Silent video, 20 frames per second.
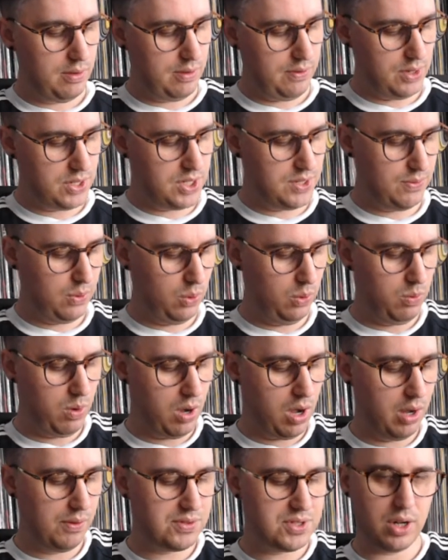First of all,
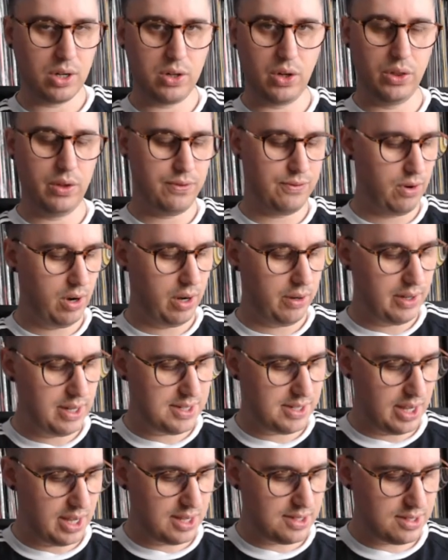what I've stuck on the front
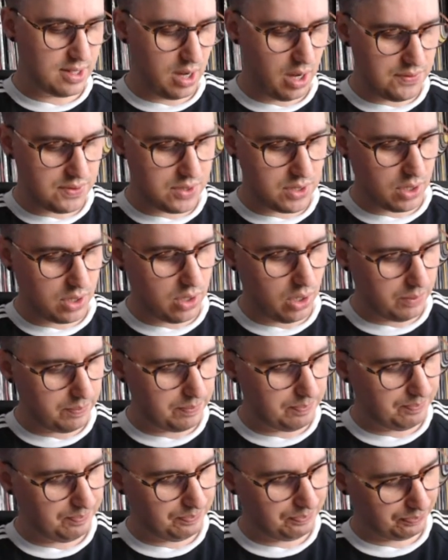is this. I've stuck
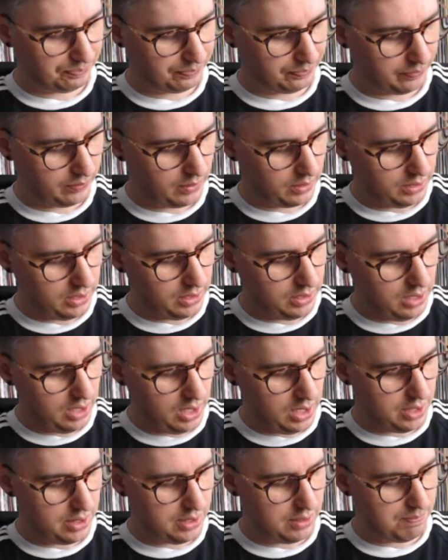on
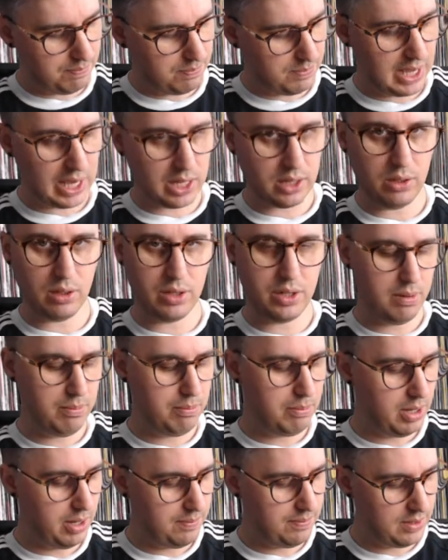uh, the catalogue
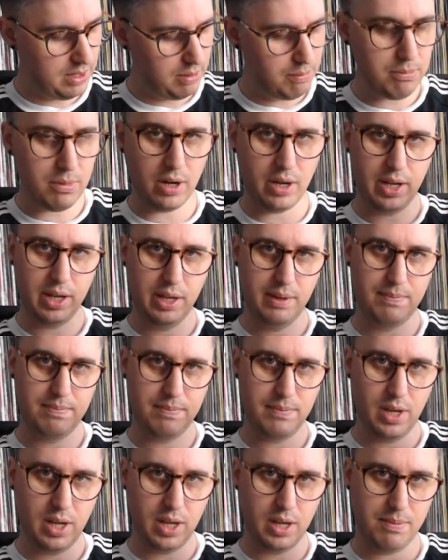number in my
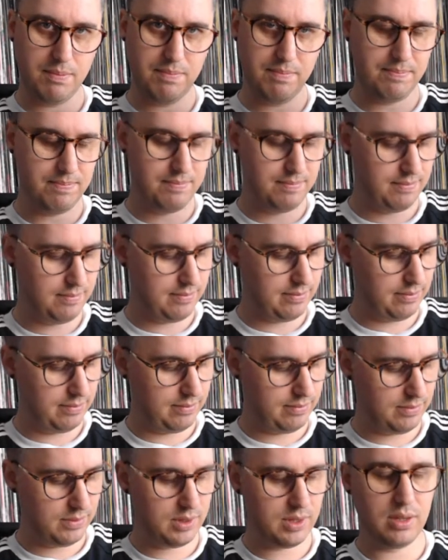um,
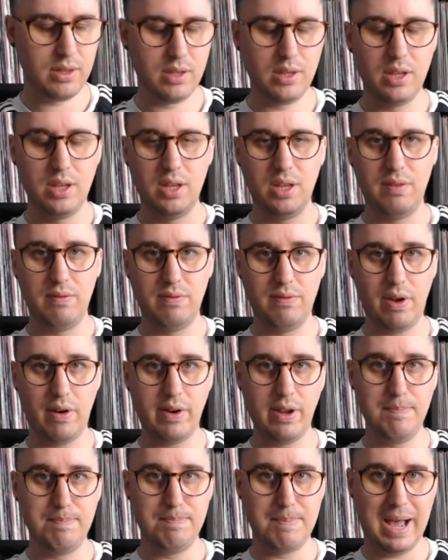
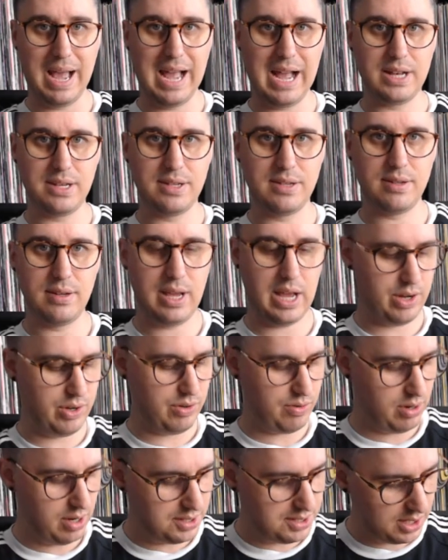very bad
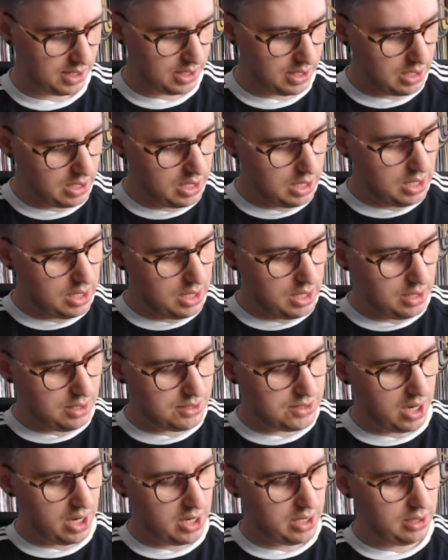handwriting
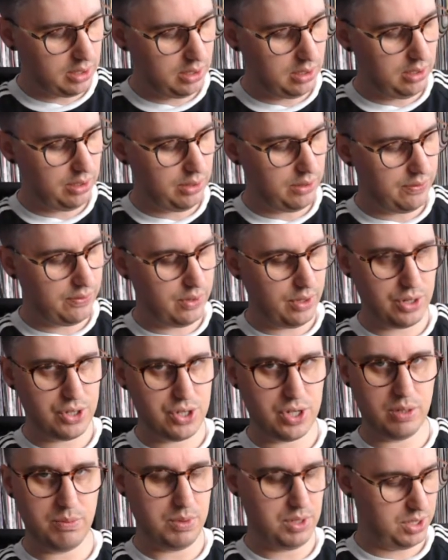title, the
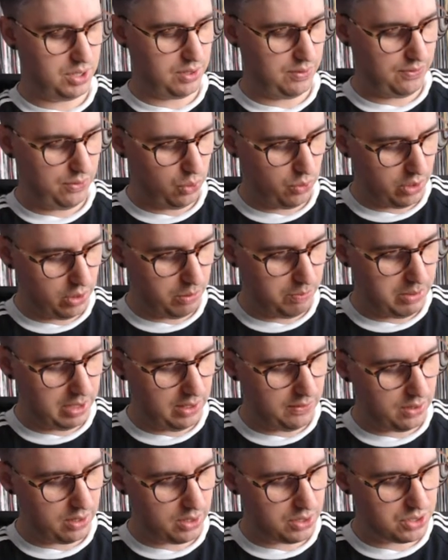version, which is the
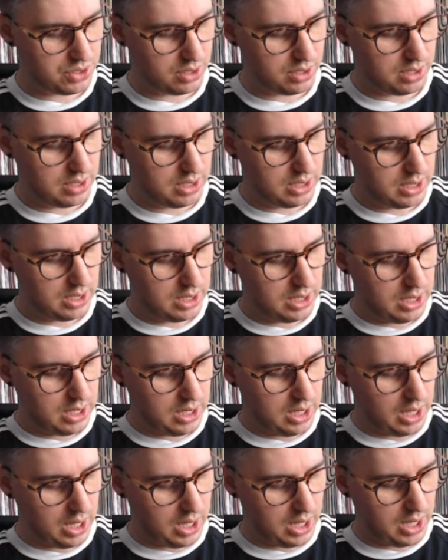4LP version.
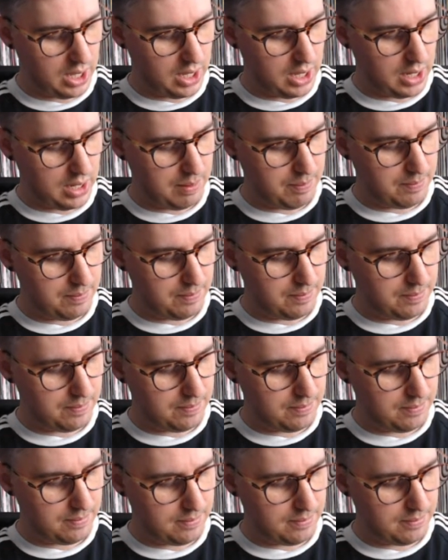Um,